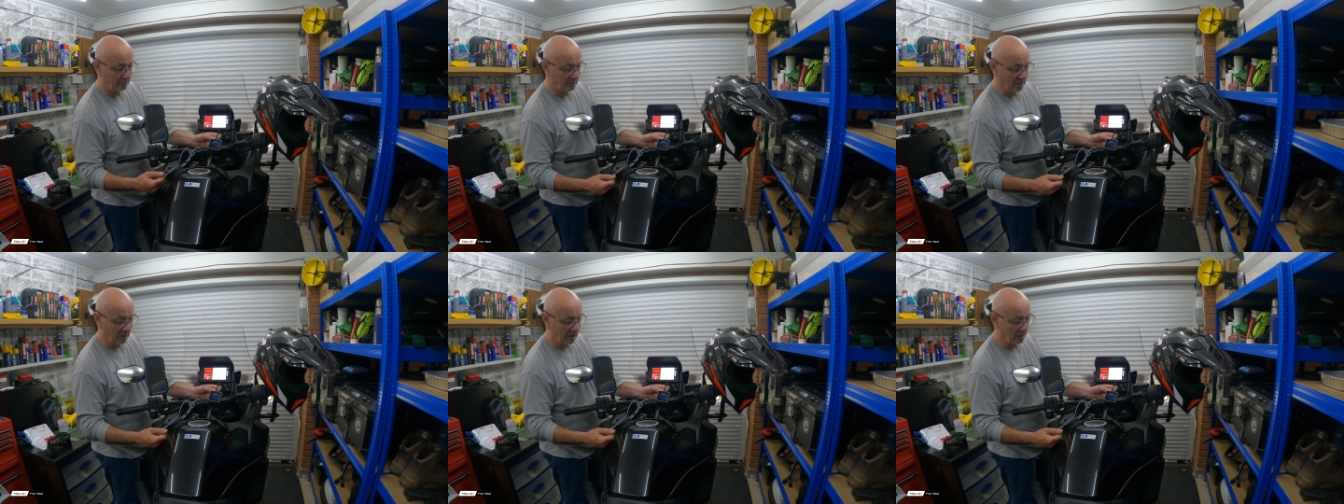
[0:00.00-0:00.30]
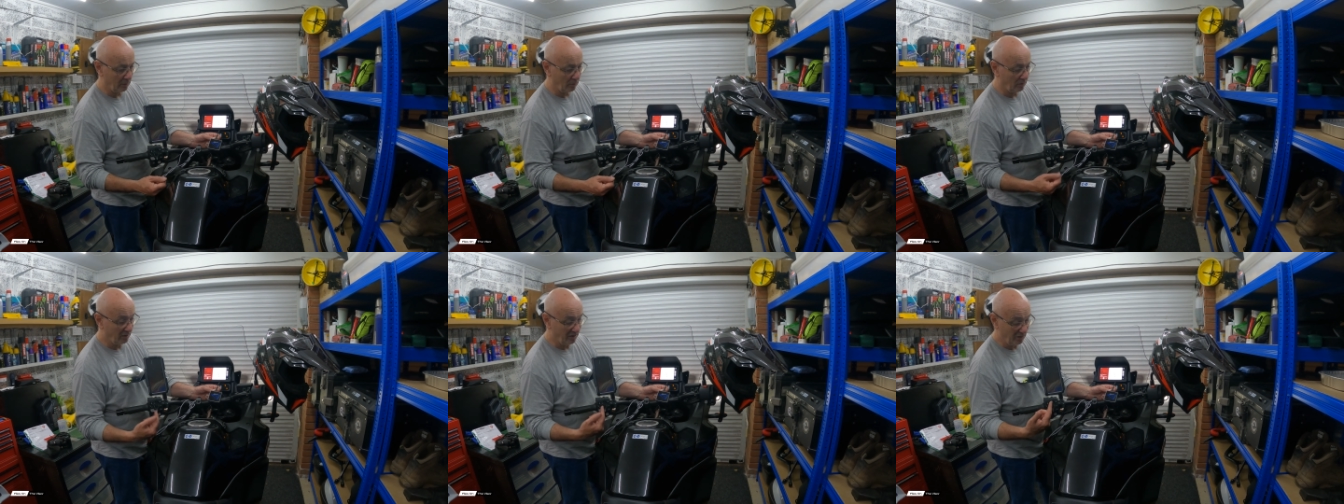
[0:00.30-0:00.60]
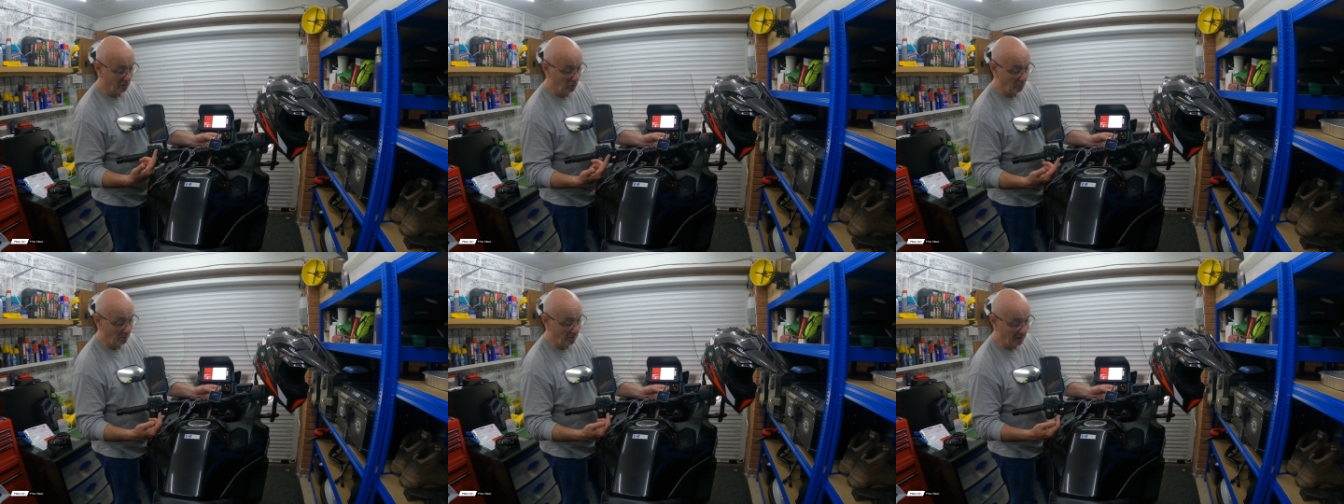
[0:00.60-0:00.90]
in where
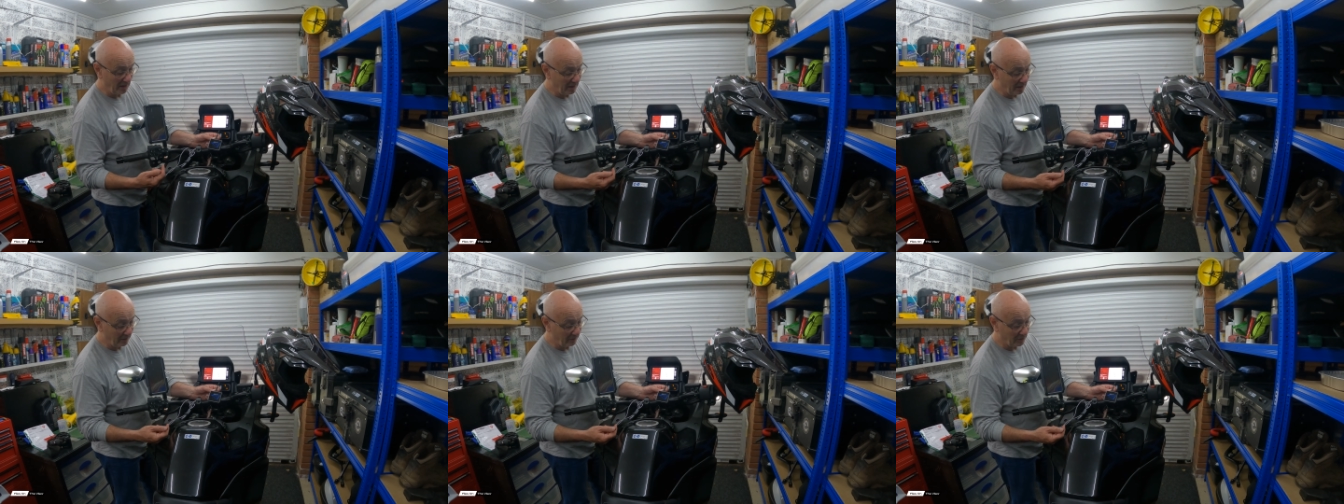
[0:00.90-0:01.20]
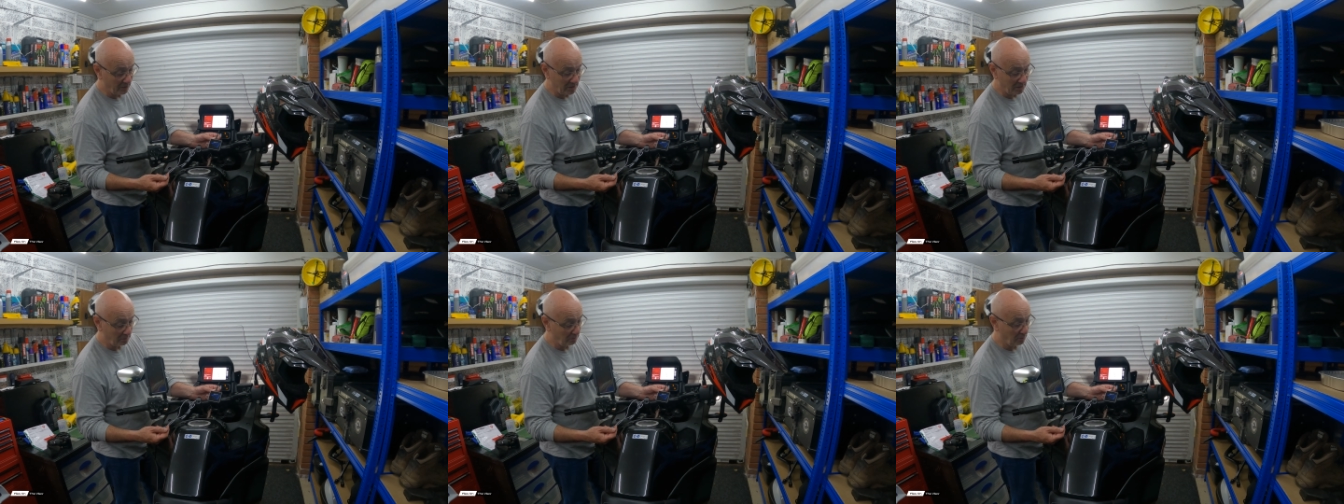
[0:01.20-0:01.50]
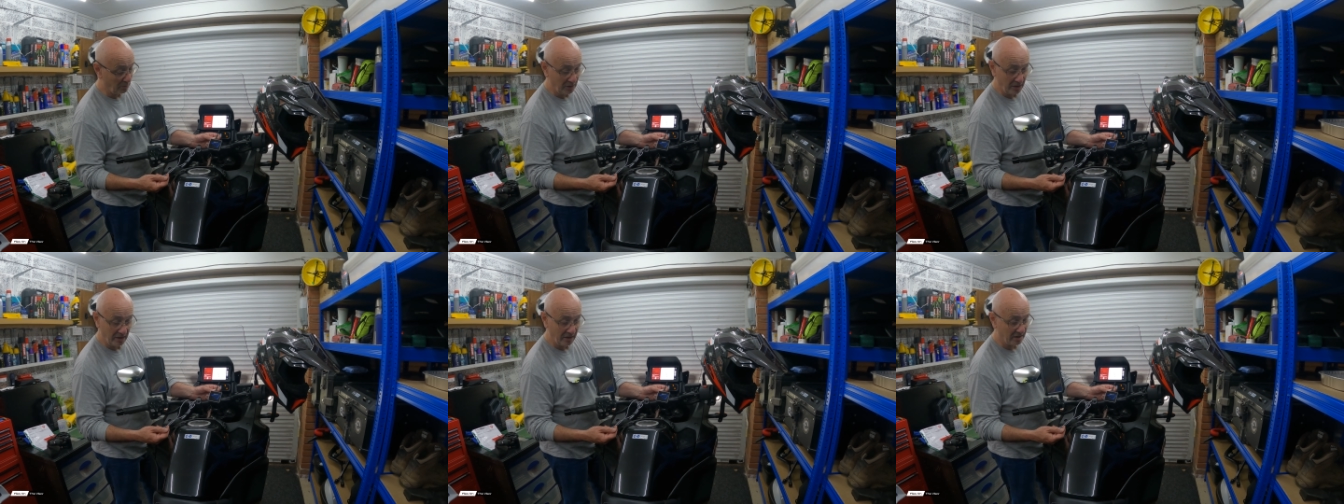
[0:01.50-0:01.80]
it normally lives,
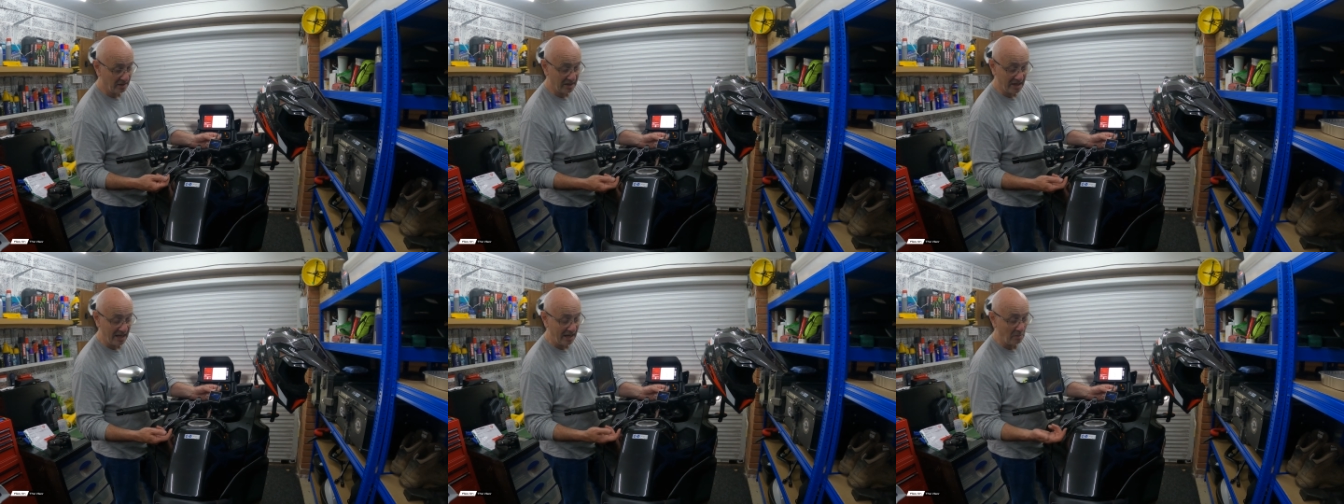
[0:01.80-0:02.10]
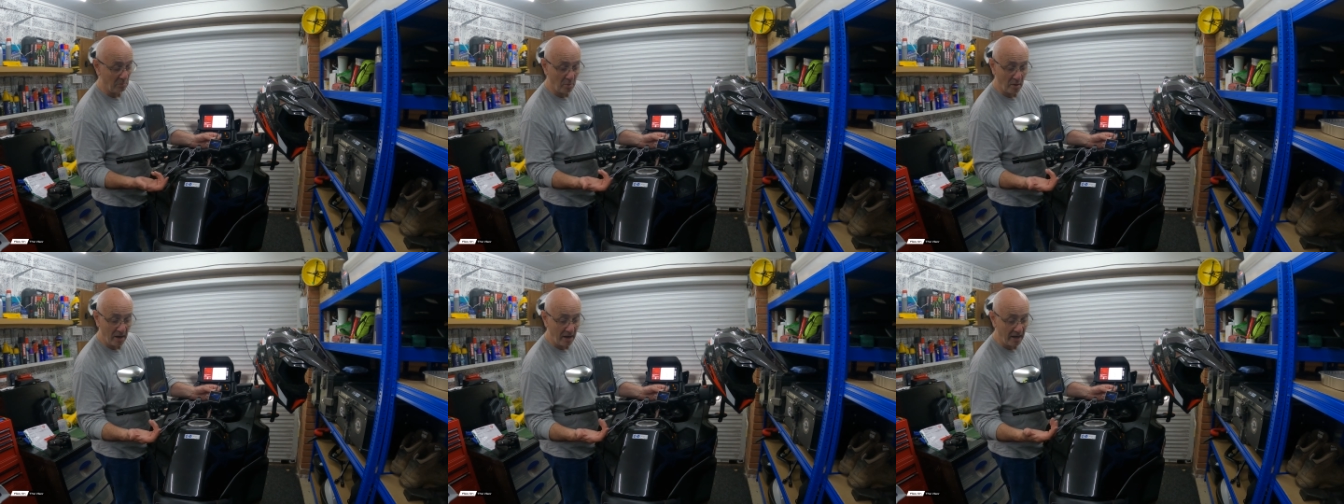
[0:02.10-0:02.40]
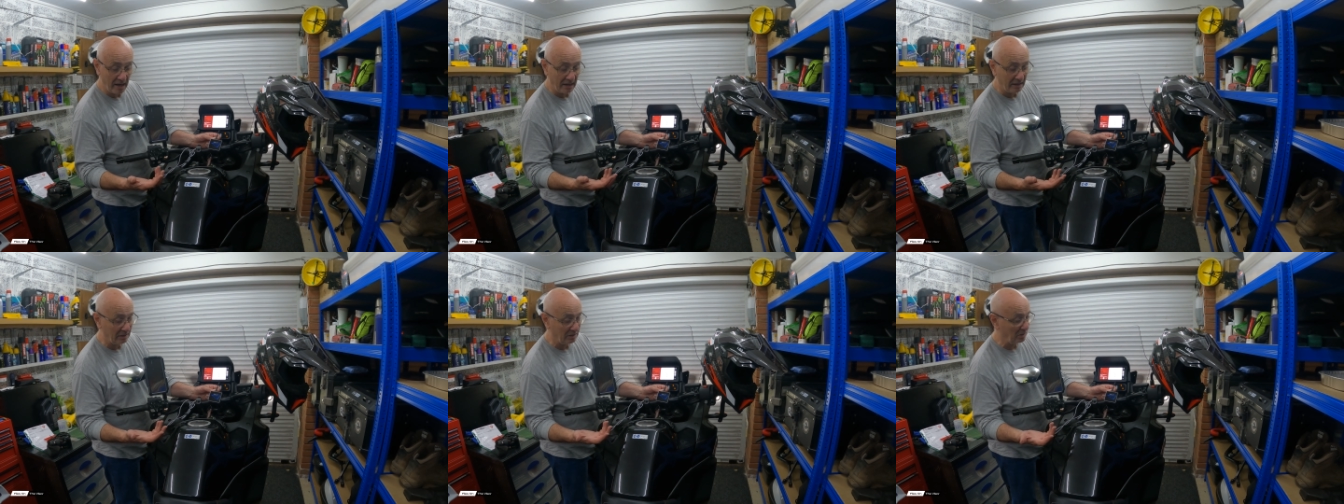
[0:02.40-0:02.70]
put it in a tank
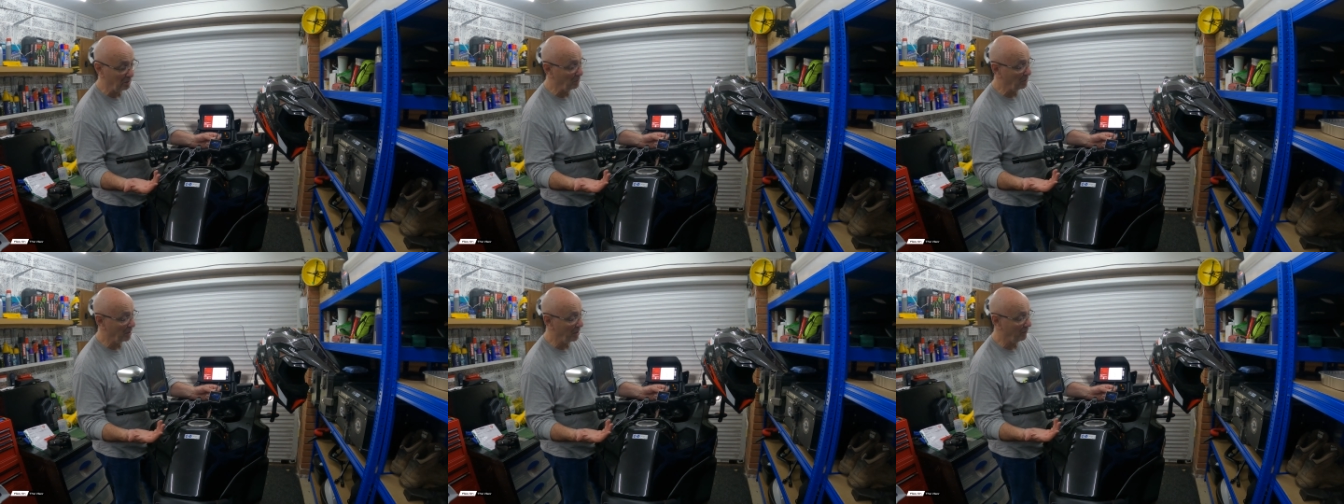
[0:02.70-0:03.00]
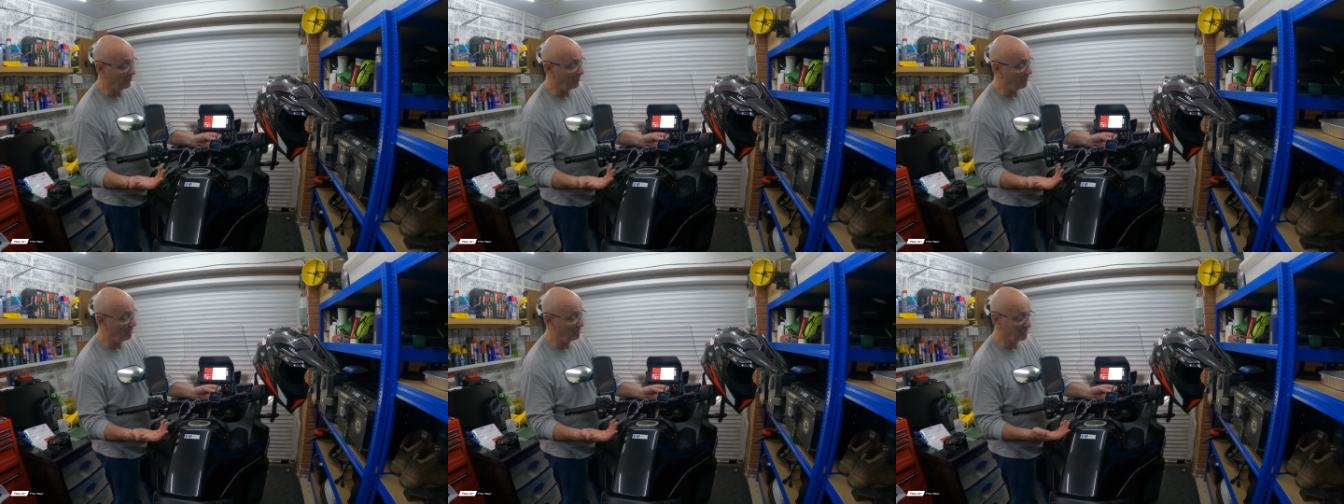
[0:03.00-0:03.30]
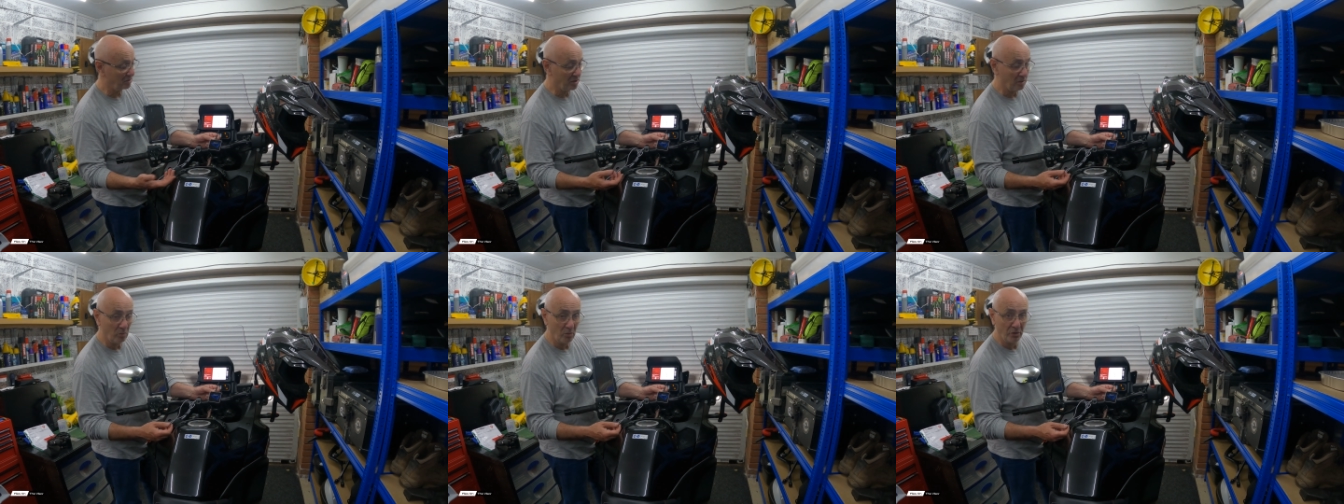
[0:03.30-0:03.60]
bag, do whatever
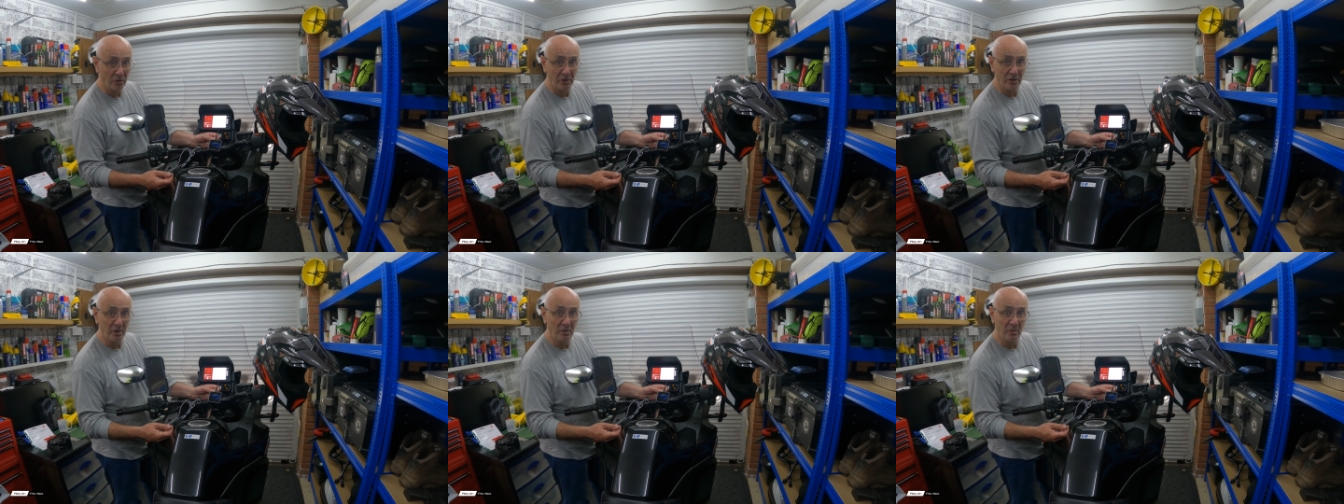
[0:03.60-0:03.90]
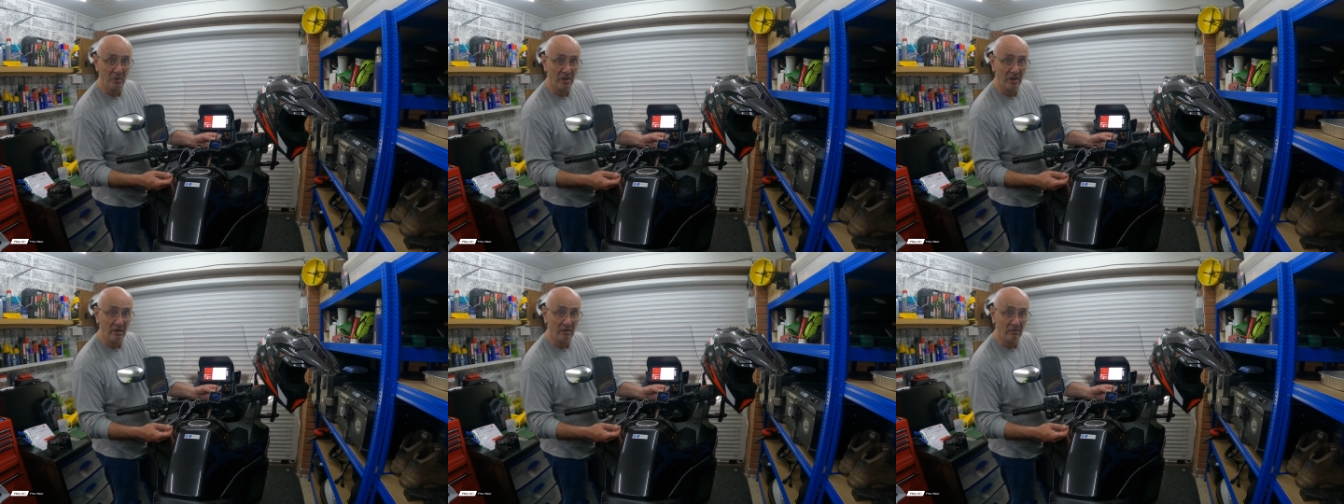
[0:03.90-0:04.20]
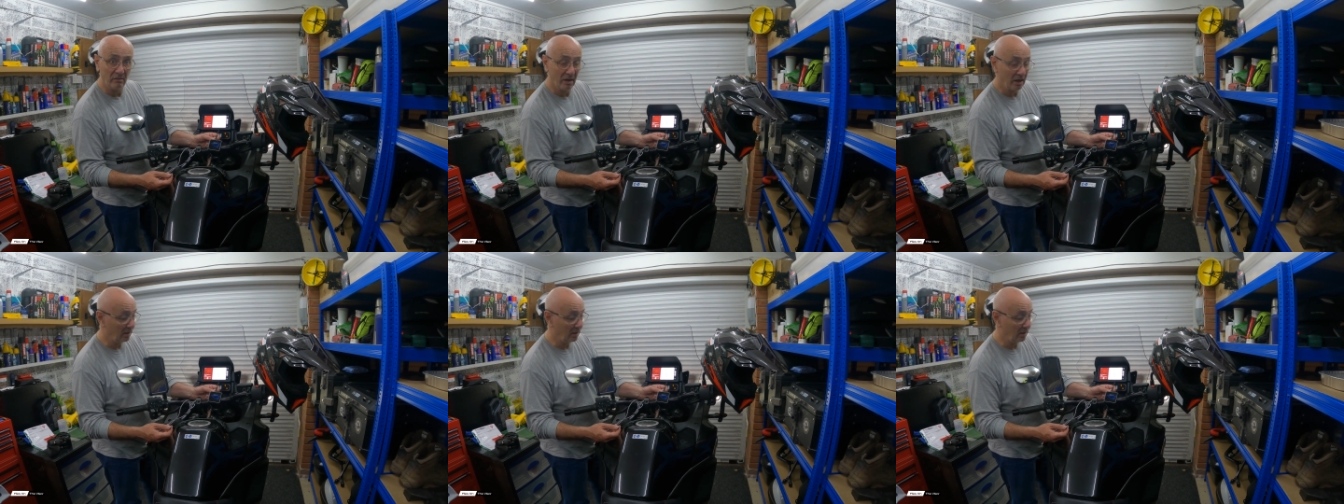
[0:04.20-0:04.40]
else I want to do with it.